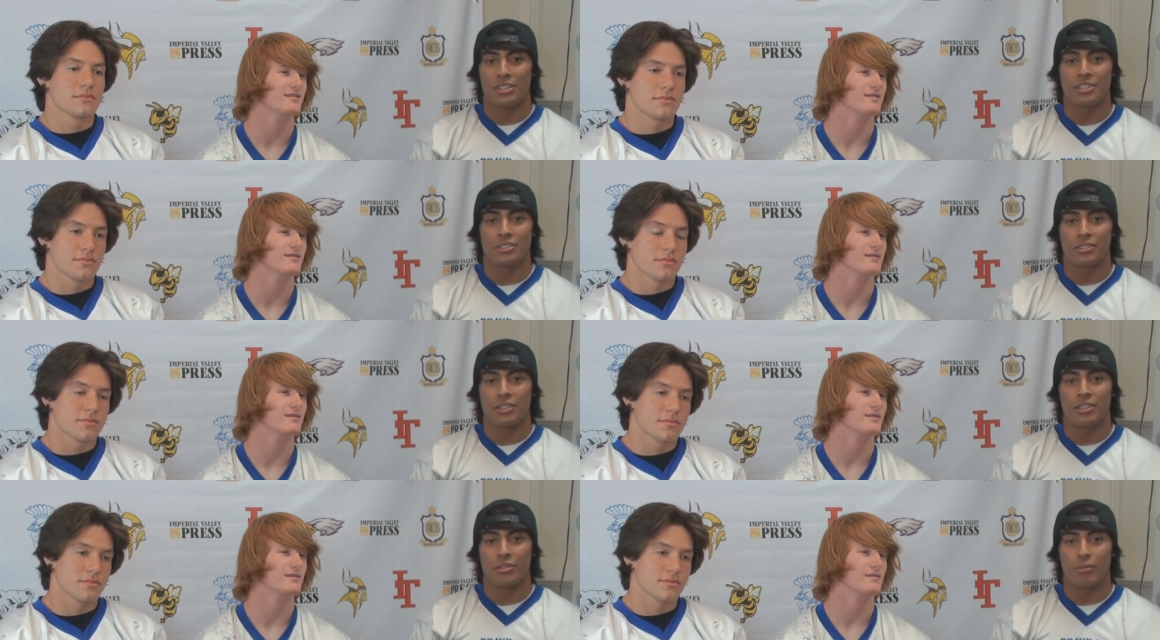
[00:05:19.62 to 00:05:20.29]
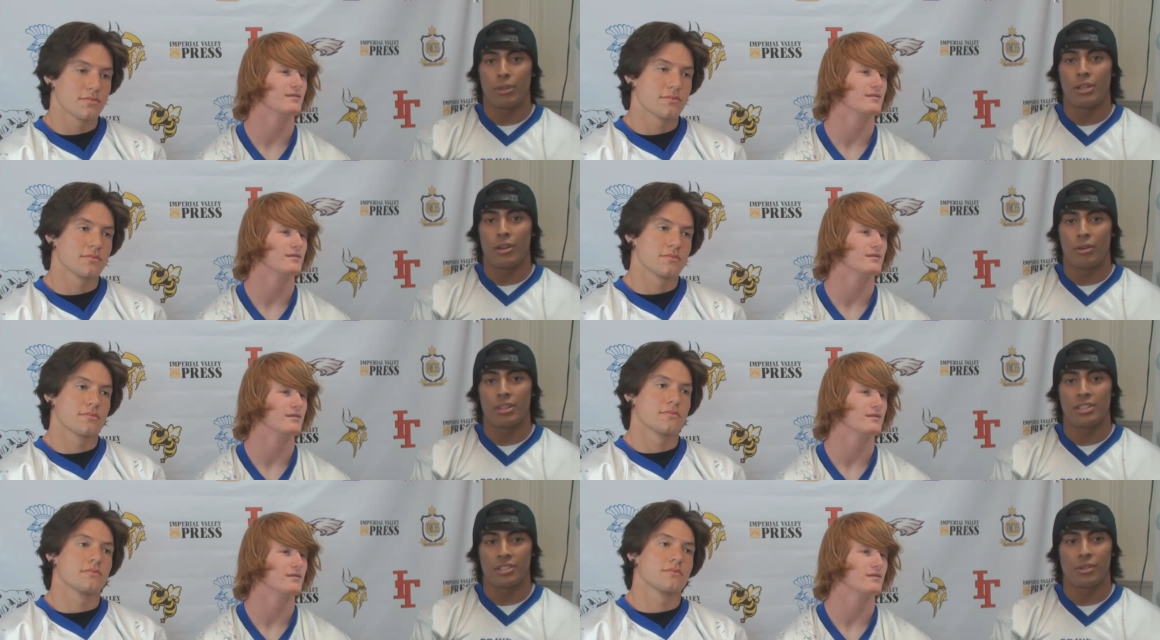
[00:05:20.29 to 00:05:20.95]
Speaker 1: he's gonna, we know
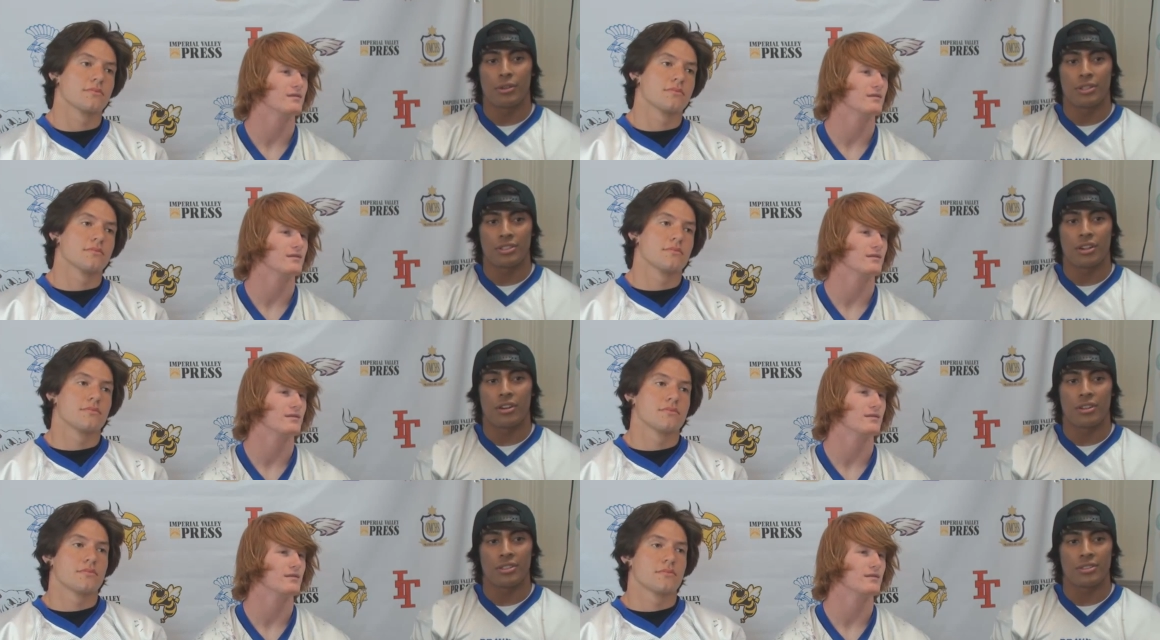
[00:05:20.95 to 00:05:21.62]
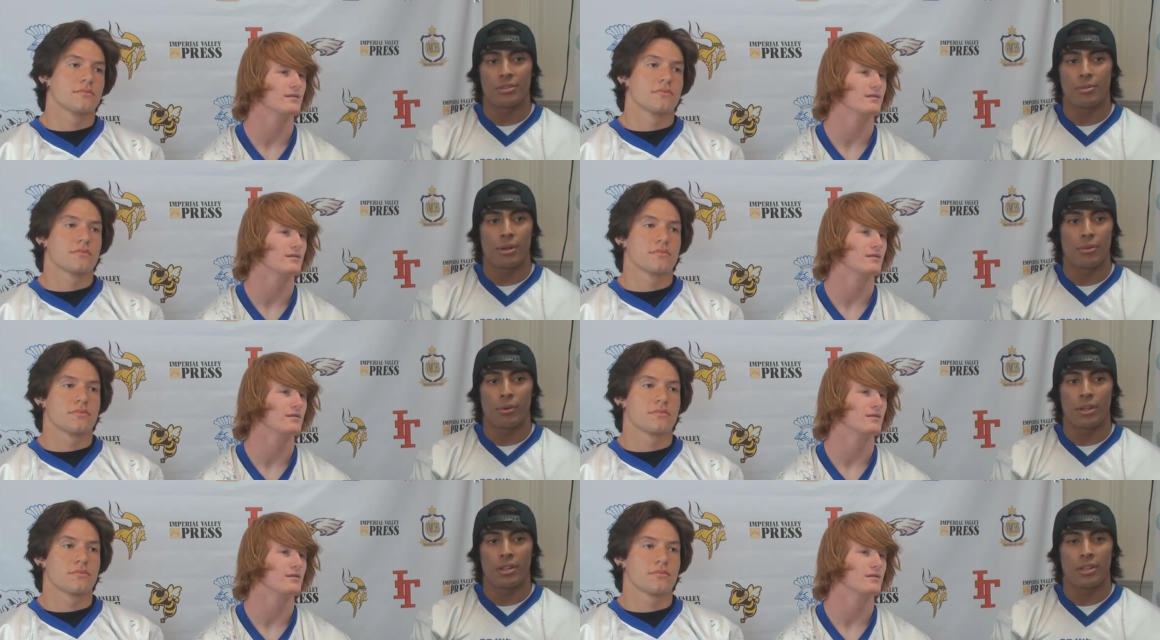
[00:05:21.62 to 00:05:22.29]
he's going to run his hardest no matter
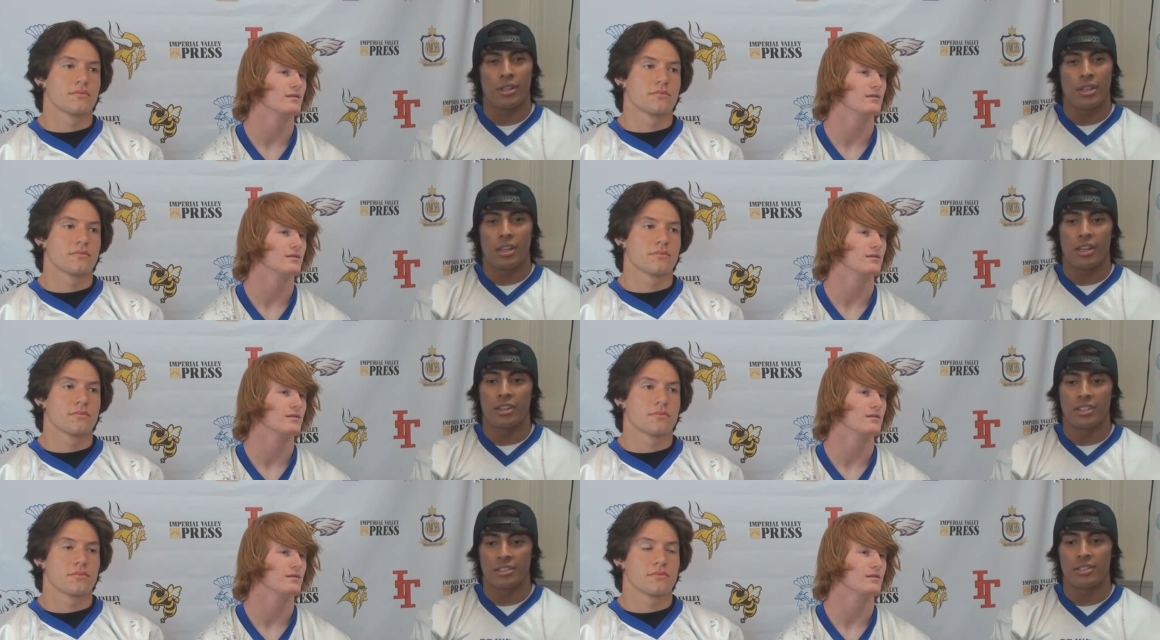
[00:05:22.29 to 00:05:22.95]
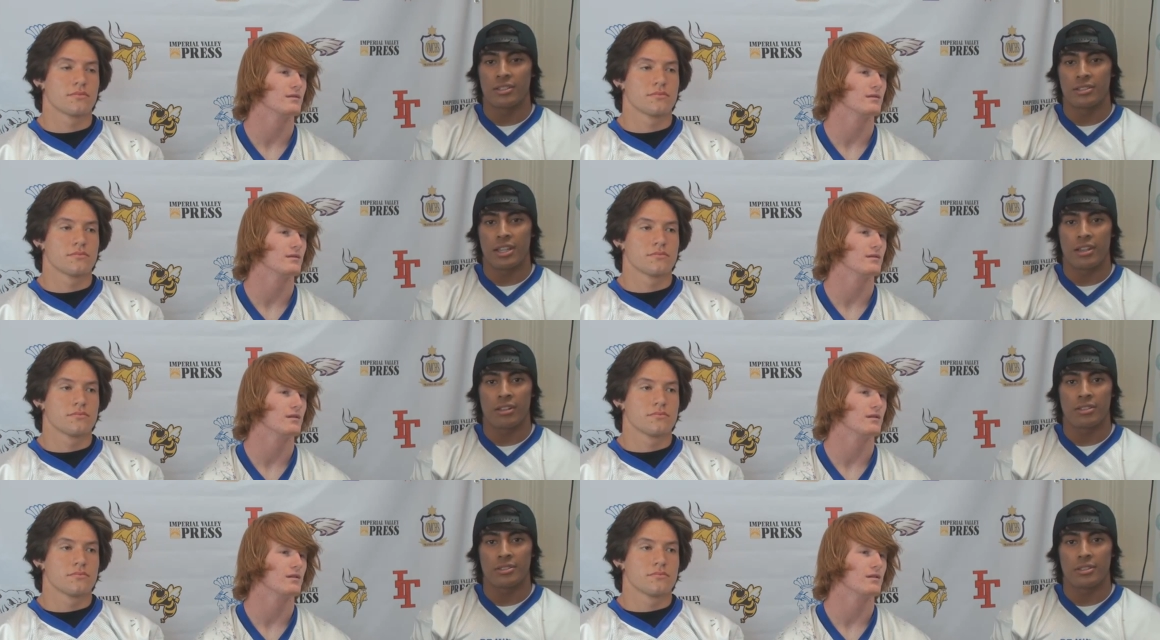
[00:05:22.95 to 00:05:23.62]
what, and he's going to take
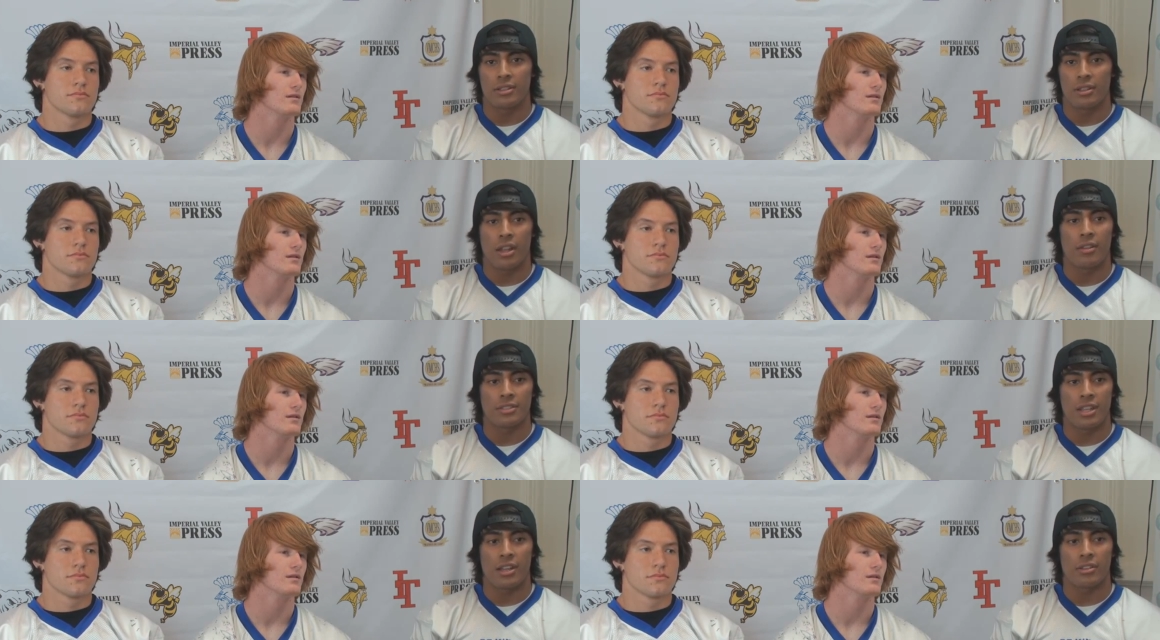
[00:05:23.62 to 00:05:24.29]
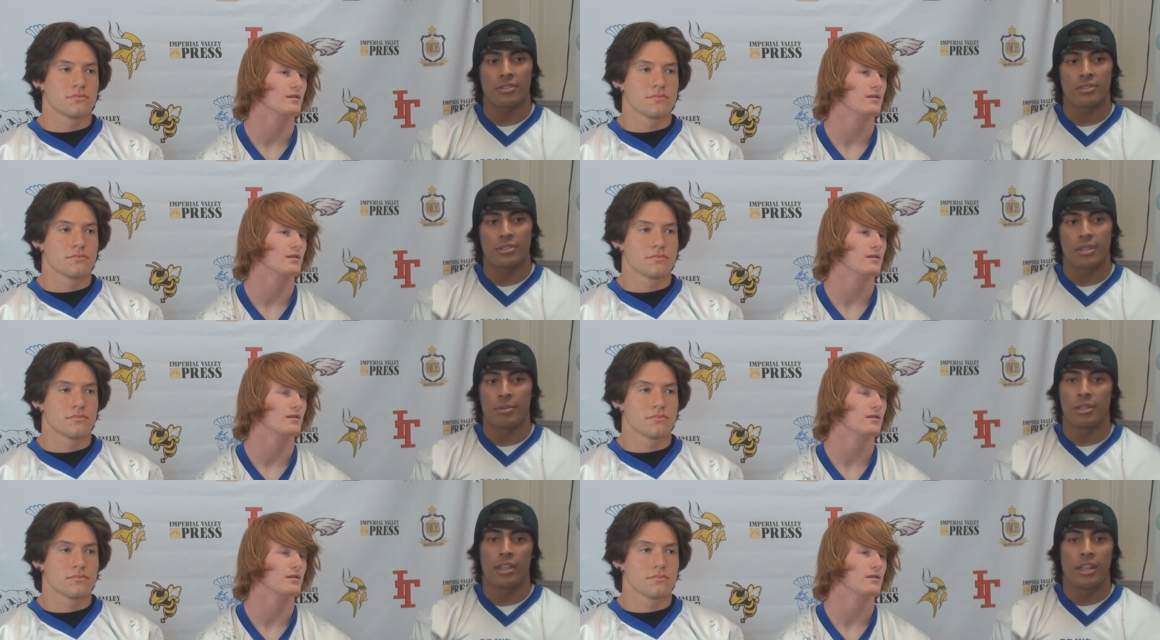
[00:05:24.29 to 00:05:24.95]
on a lot of tackles. I
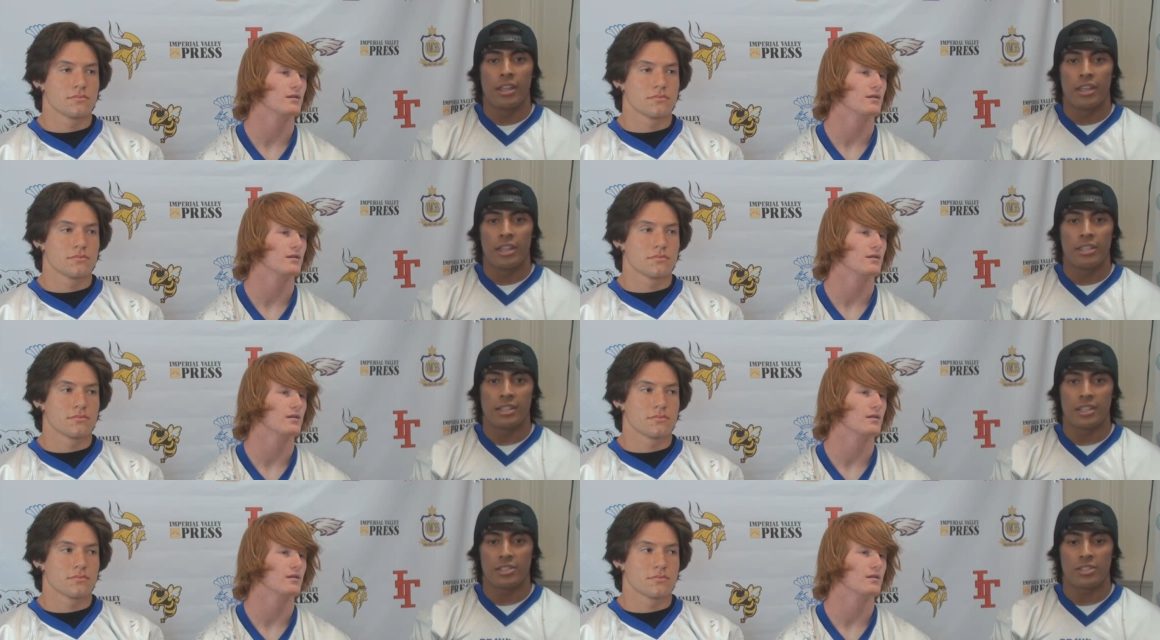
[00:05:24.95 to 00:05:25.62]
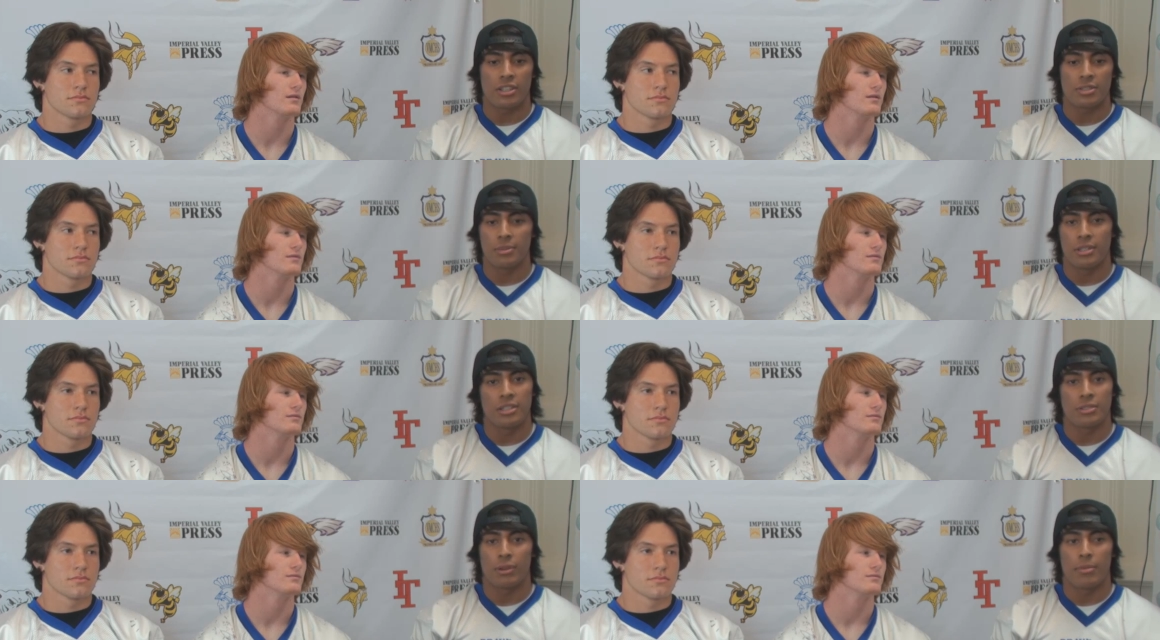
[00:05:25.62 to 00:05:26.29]
mean, he takes shots, but he
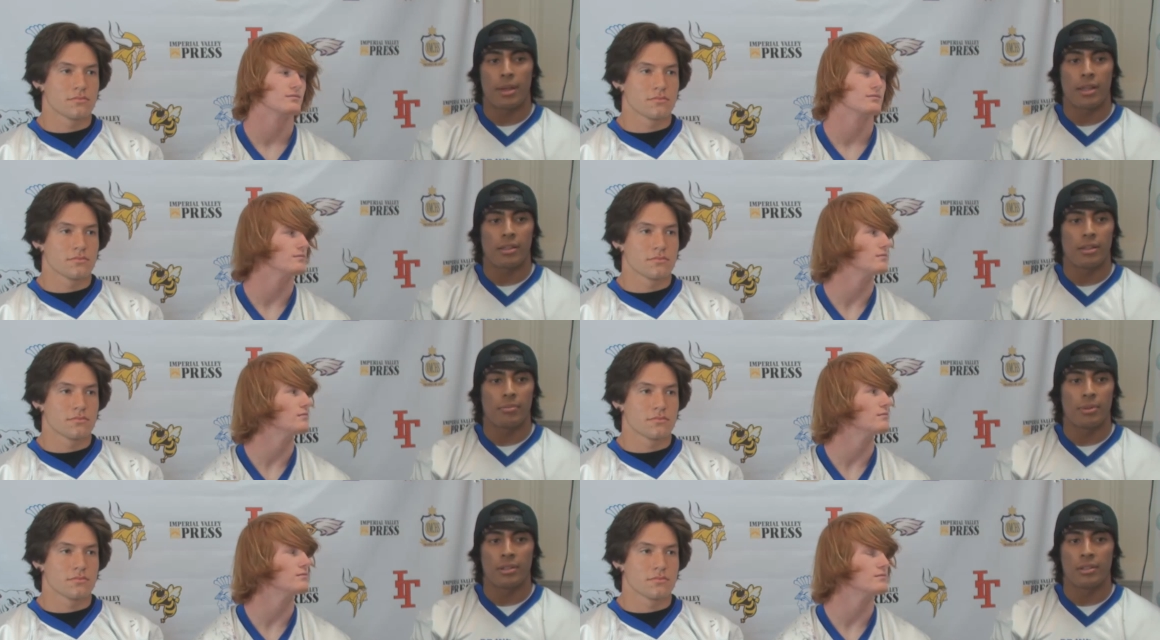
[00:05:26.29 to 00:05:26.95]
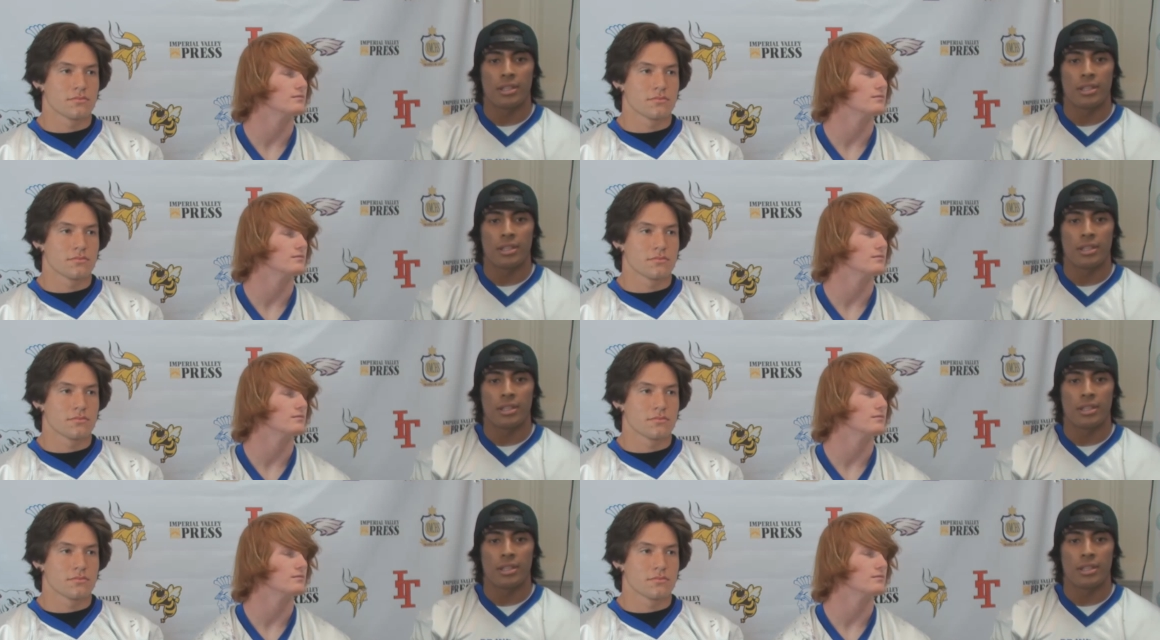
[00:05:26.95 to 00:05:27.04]
gets right back up and